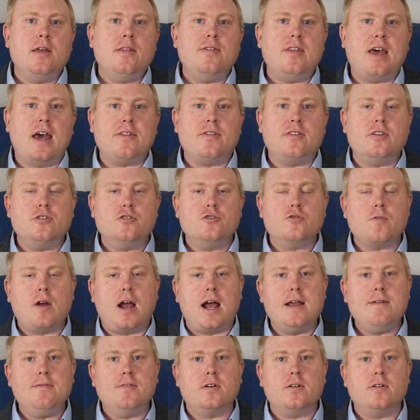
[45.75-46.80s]
that the
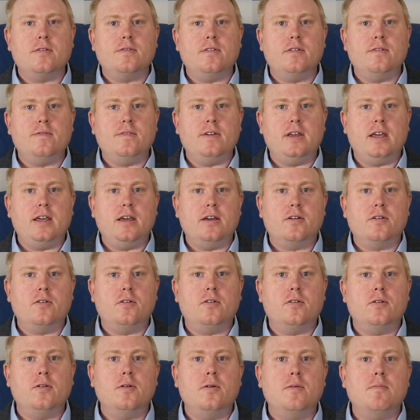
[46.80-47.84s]
driver of the
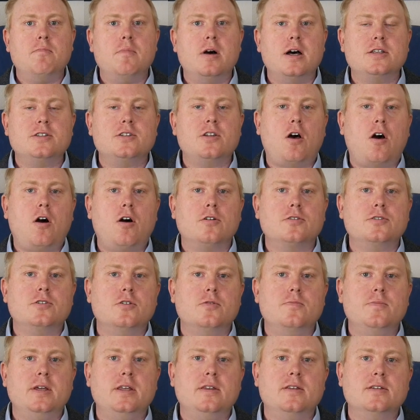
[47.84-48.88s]
vehicle must
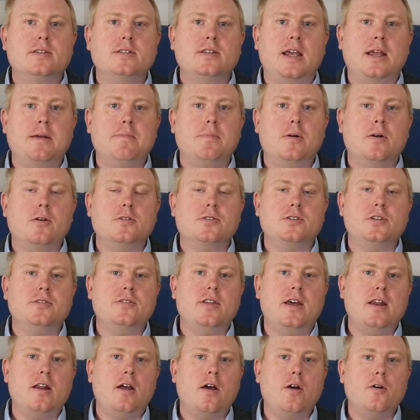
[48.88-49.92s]
also be the same
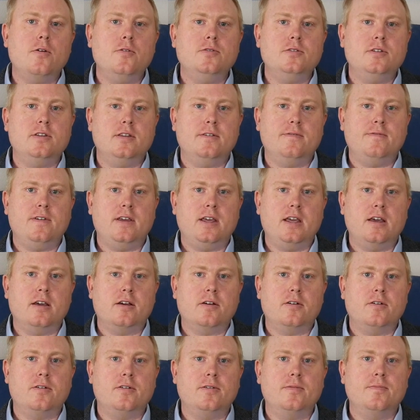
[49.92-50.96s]
person that owned the
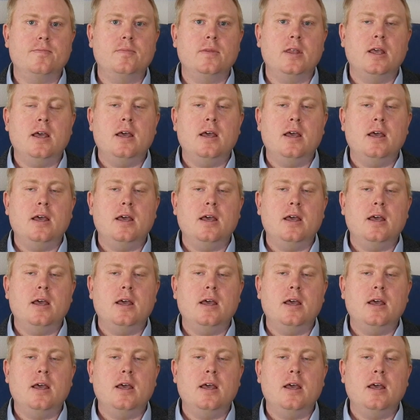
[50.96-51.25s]
vehicle.